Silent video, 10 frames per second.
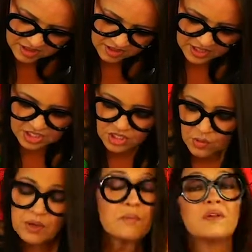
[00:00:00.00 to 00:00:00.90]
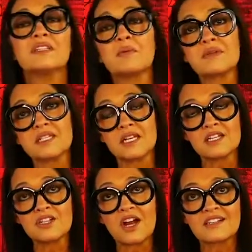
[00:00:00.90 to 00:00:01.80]
Okay, you don't wanna build up a ton
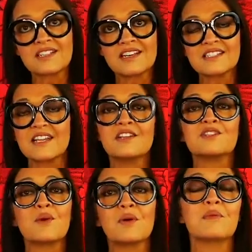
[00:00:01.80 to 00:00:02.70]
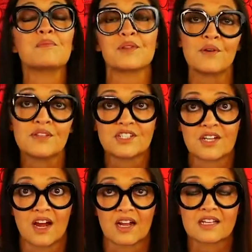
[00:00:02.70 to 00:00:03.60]
of chalk dust and you don't wanna blow the
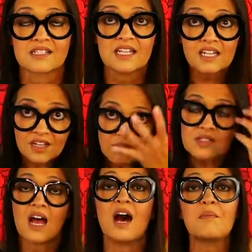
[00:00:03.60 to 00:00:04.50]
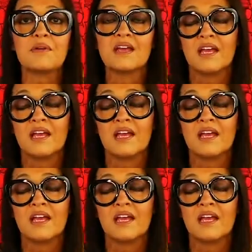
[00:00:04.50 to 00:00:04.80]
chalk because then it goes up.